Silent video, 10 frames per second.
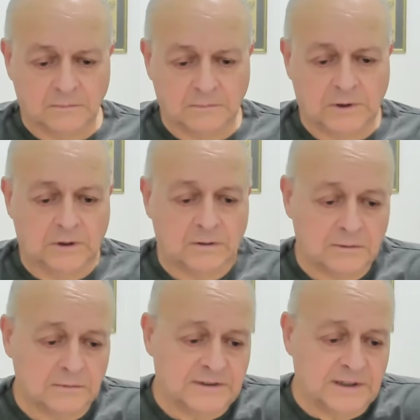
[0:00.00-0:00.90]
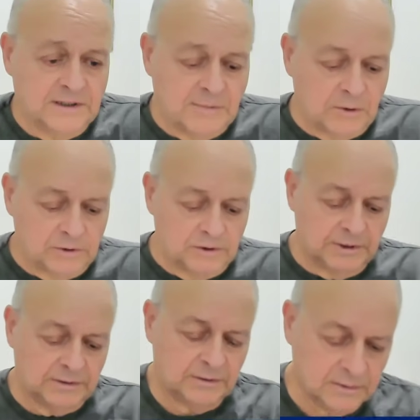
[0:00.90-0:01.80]
they are sad about it,
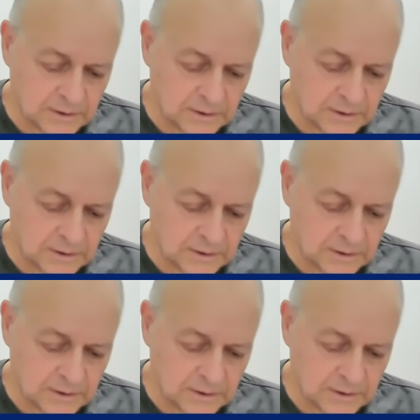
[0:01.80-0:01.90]
but